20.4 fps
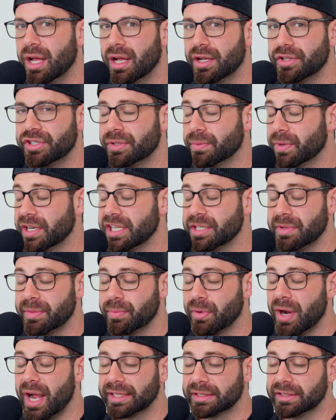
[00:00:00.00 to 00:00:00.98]
She raised me
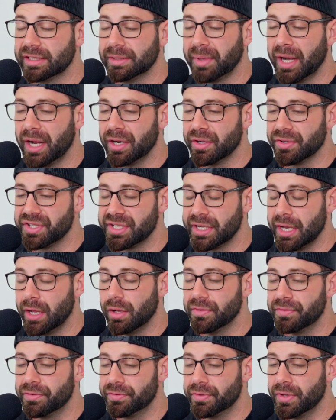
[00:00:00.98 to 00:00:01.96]
practically by
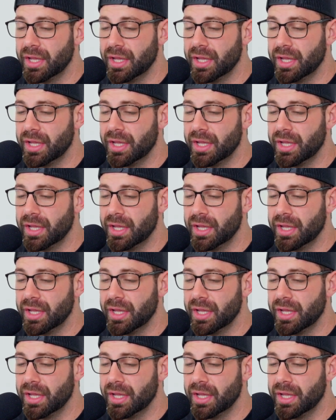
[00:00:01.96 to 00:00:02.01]
herself.